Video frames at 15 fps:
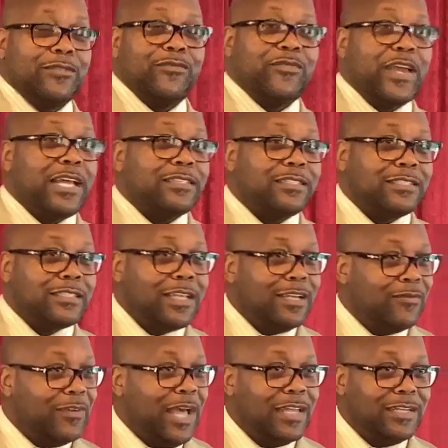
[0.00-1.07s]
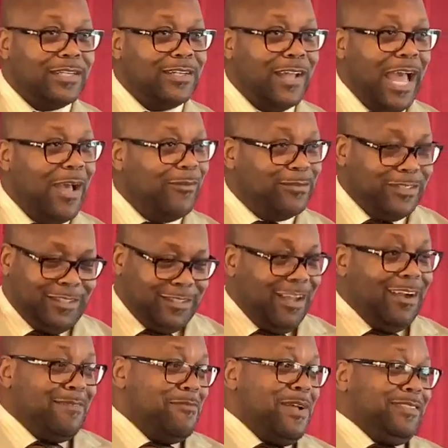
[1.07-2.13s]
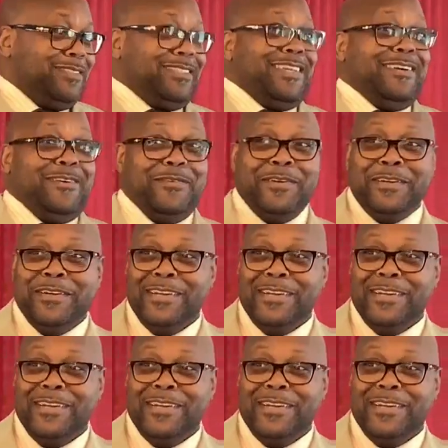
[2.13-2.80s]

the fastest ever. I didn't, I was shouting myself.